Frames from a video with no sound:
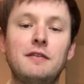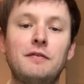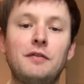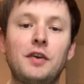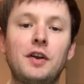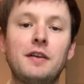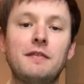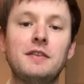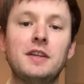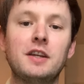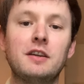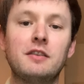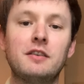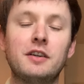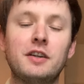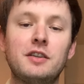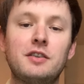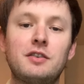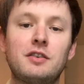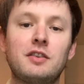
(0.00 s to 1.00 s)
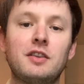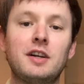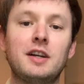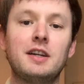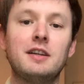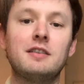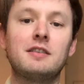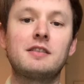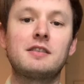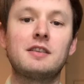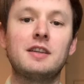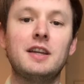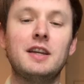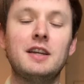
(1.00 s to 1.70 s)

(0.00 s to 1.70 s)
in front of the other Israelites